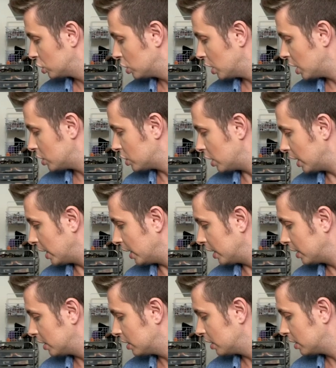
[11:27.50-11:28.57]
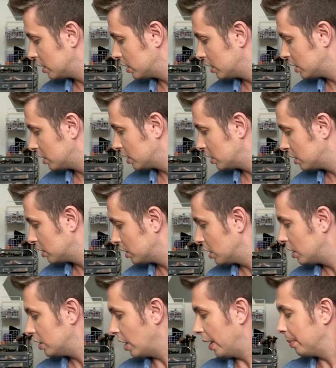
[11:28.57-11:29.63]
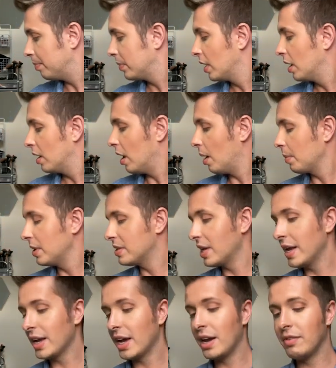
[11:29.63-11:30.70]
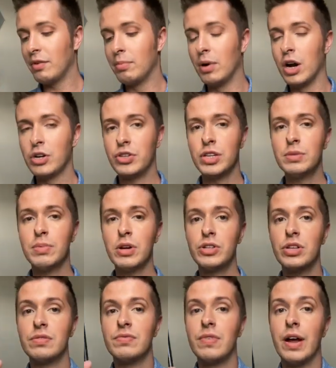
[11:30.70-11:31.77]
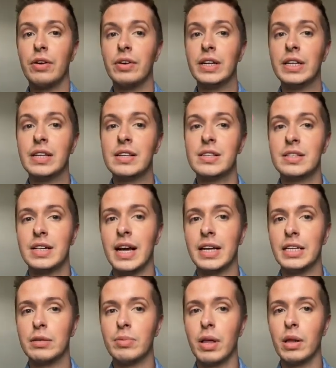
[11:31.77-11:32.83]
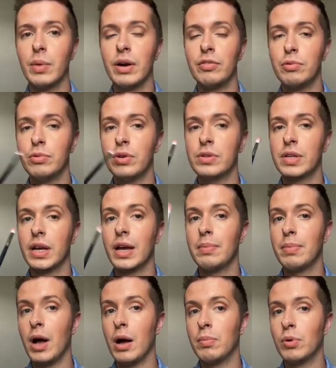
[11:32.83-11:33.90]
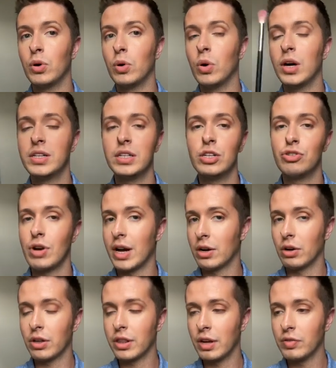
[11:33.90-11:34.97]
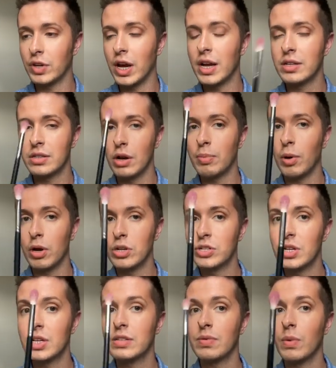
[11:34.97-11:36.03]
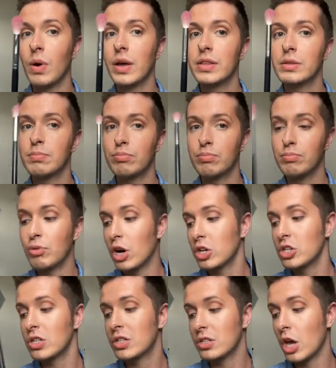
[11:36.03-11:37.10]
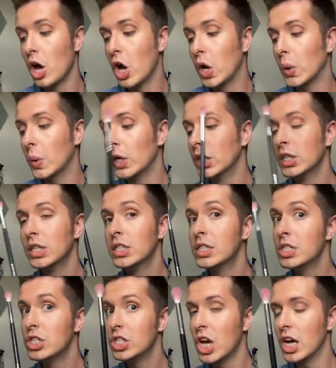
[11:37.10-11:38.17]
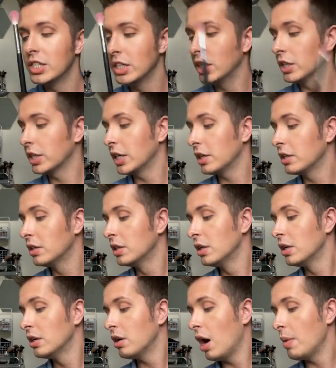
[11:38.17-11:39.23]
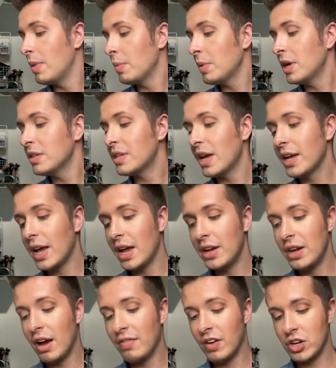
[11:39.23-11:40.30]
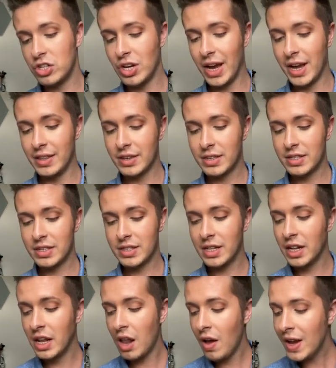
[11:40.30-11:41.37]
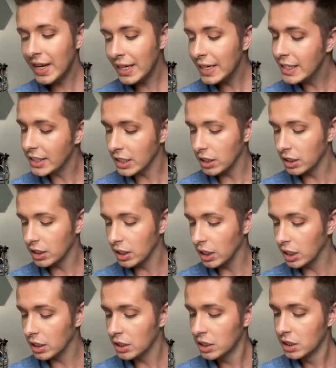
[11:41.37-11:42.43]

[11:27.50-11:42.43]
Actually, no. I'm going to take another brush. This brush is very stained, by the way, from using a purple. I did a drag look the other day, so apologies for why this brush is so dirty looking. And then I'm going to take another shade that's slightly darker